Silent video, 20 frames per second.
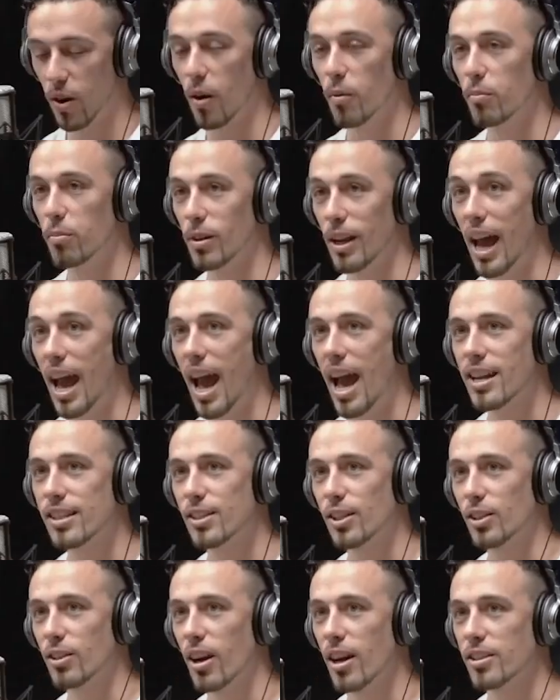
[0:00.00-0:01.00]
it on
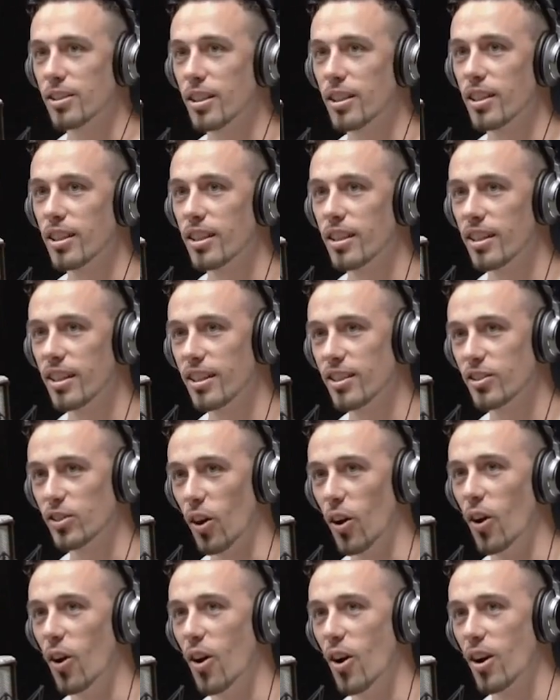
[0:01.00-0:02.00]
blast across a, a
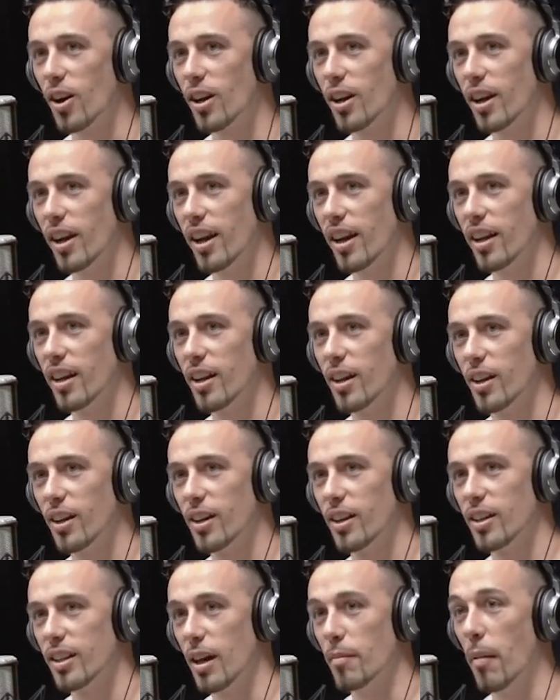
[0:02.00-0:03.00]
song
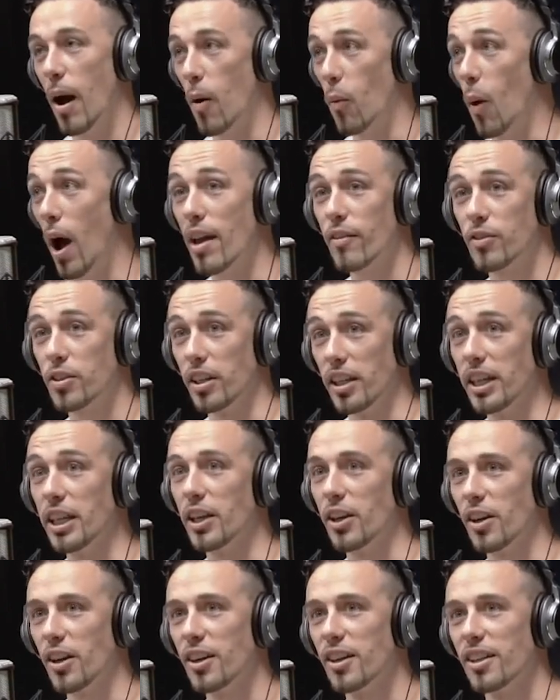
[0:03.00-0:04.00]
that my wife could
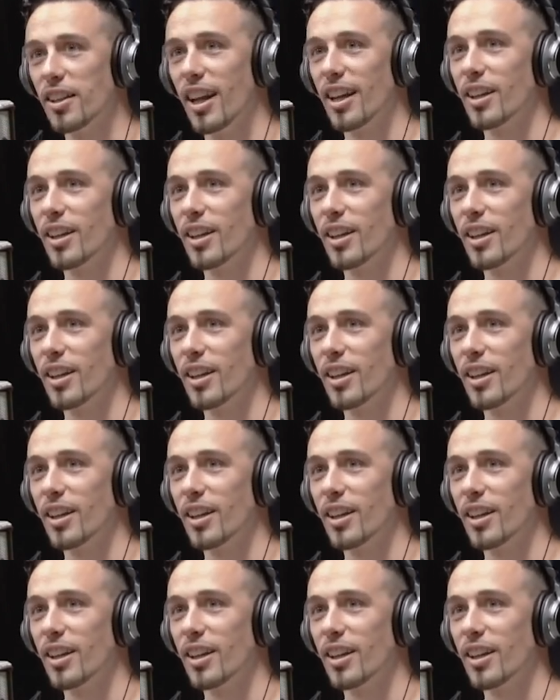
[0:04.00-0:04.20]
hear.